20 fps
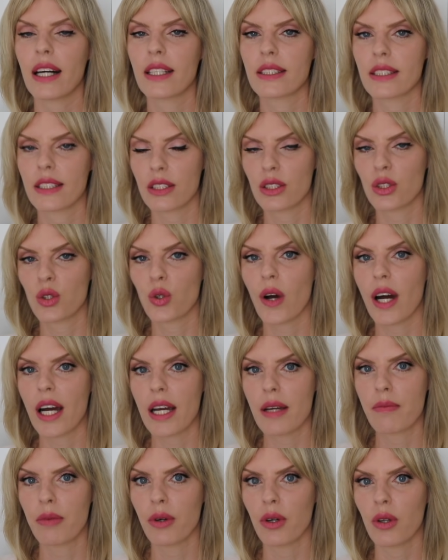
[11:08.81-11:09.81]
as a
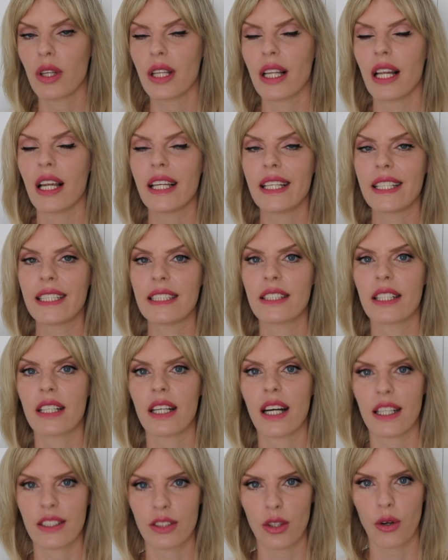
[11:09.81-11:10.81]
tribal
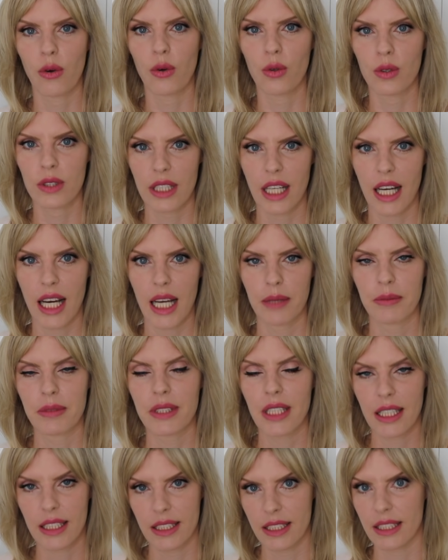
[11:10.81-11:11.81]
leader at all
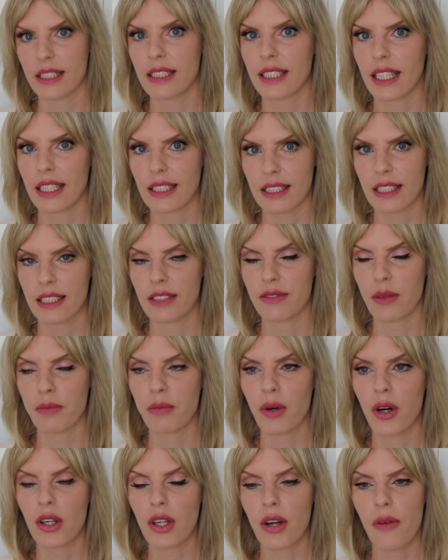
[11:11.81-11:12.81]
times, as it says in the
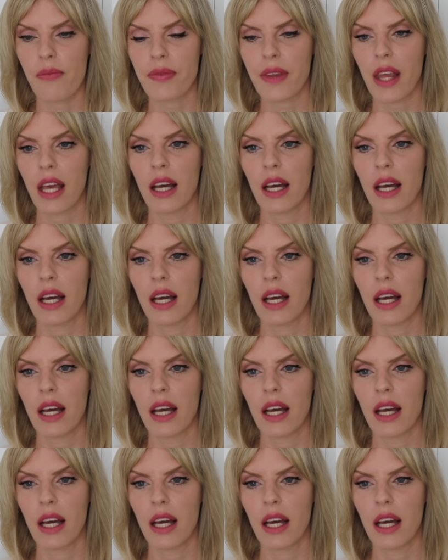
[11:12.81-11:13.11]
book.